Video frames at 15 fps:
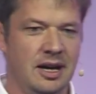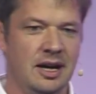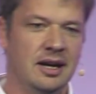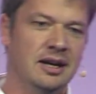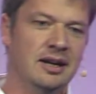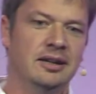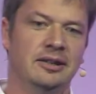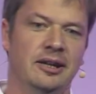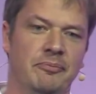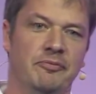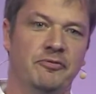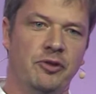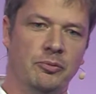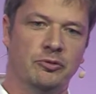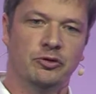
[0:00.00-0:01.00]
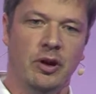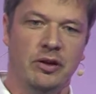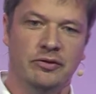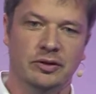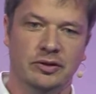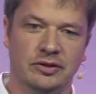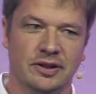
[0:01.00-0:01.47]
and I'm from
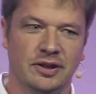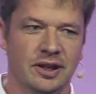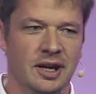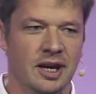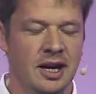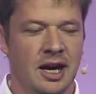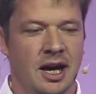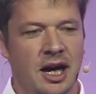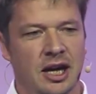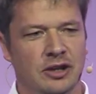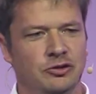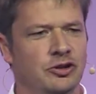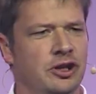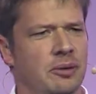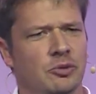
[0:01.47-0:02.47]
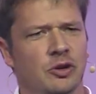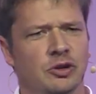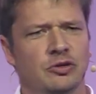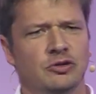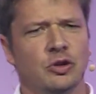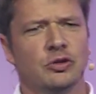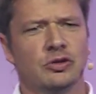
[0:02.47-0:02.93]
DriveQuant. And today I'm going
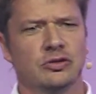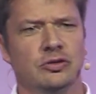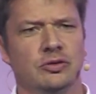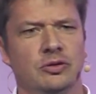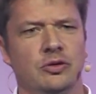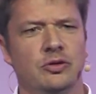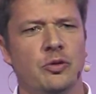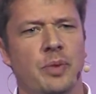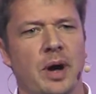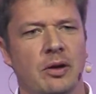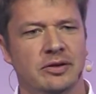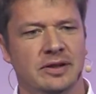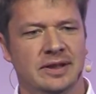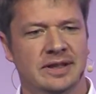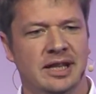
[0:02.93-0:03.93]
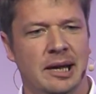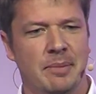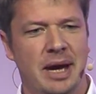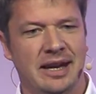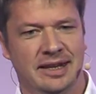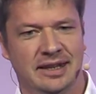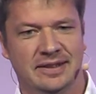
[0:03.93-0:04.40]
to talk to you about
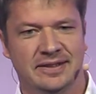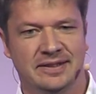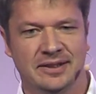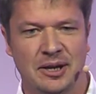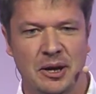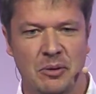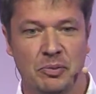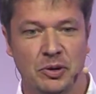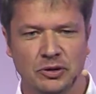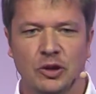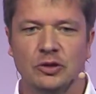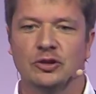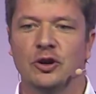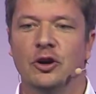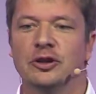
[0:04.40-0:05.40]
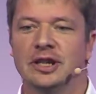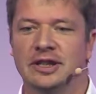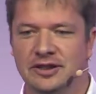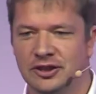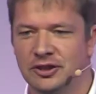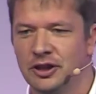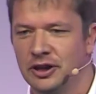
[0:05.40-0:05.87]
telematics, but not
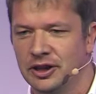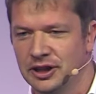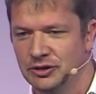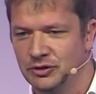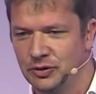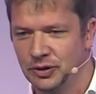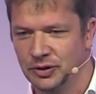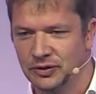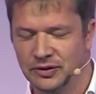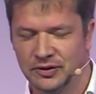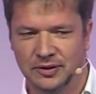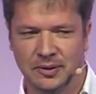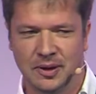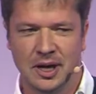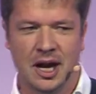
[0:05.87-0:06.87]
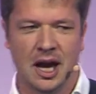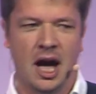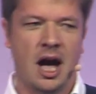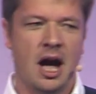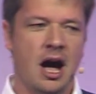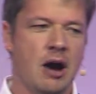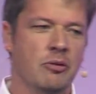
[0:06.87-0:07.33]
connected car insurance.
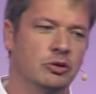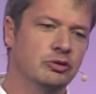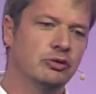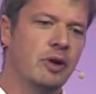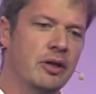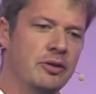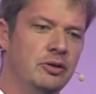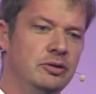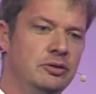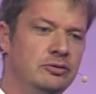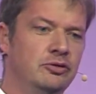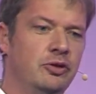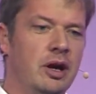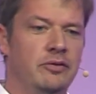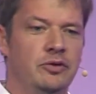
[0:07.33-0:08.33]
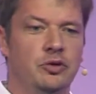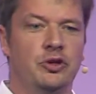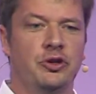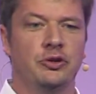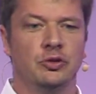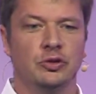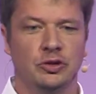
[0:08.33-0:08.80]
I would rather drive you
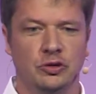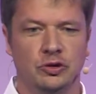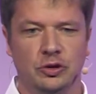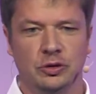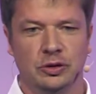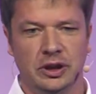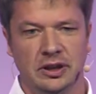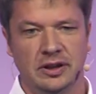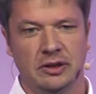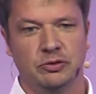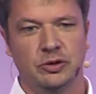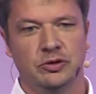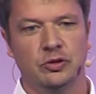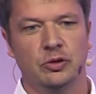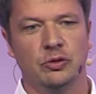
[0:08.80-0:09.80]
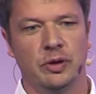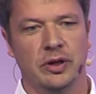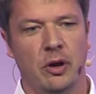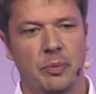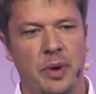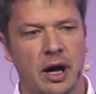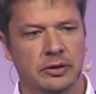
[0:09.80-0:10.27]
through the journey that we took with
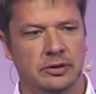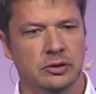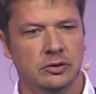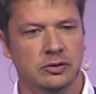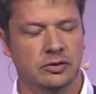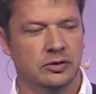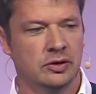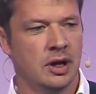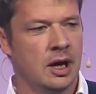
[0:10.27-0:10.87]
our partners,